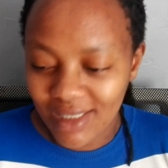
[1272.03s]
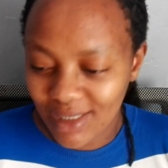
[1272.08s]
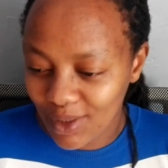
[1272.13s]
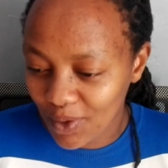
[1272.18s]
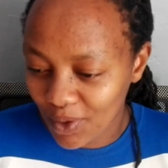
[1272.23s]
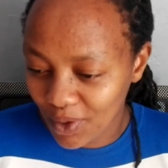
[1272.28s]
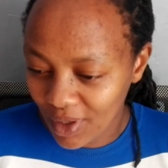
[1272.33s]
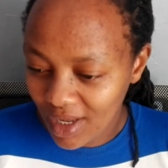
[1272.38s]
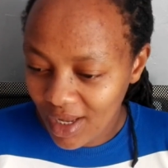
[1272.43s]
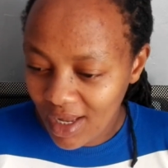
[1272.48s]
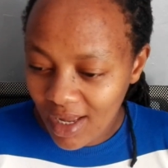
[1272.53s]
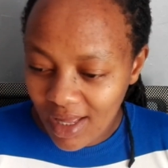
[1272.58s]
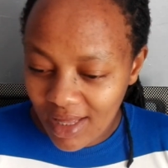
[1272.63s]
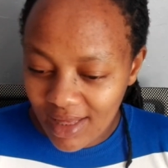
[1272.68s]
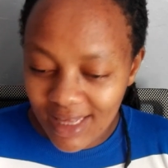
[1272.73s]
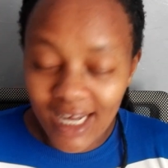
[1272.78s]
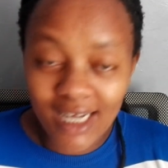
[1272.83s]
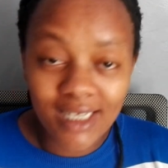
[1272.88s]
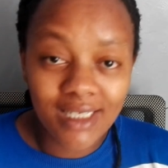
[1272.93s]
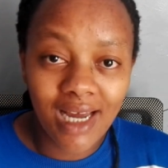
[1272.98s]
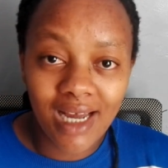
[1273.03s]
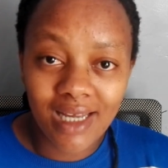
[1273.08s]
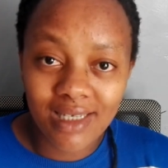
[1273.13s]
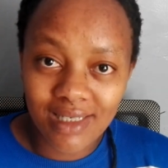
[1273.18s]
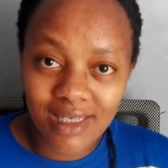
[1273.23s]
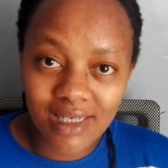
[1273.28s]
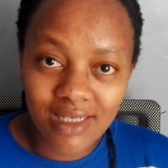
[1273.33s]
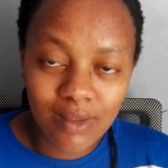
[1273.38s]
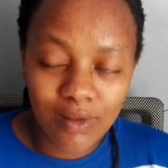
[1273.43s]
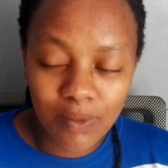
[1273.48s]
so that
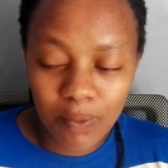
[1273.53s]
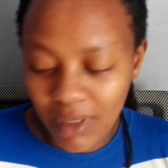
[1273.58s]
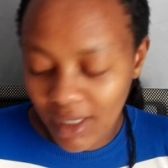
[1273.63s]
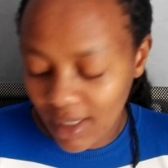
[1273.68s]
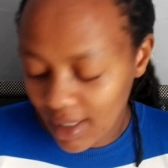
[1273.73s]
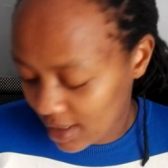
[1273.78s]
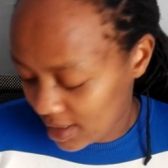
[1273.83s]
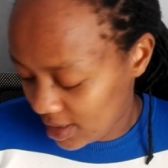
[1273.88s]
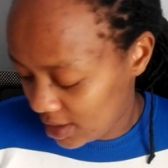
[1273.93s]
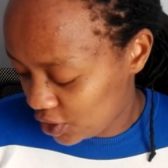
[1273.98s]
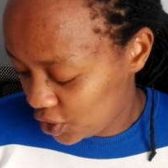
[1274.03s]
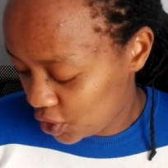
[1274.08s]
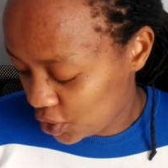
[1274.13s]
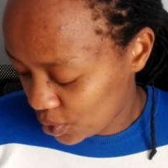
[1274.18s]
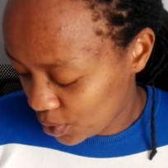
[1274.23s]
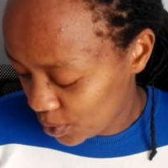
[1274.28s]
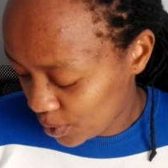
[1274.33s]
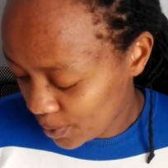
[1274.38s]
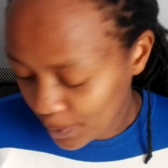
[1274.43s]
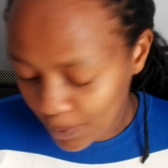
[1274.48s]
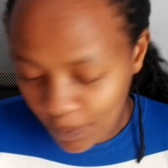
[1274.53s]
hasn't been an issue.